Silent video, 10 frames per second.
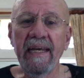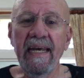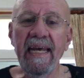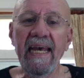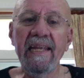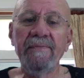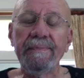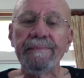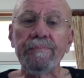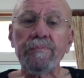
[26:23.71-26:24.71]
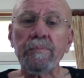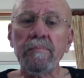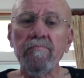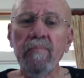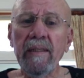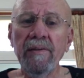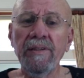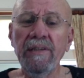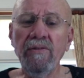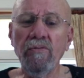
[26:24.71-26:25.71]
And
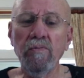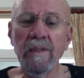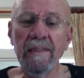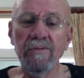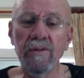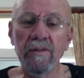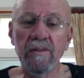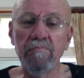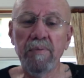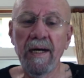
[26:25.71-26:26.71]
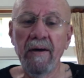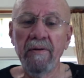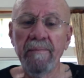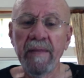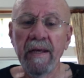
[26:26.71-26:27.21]
this is what I talked about.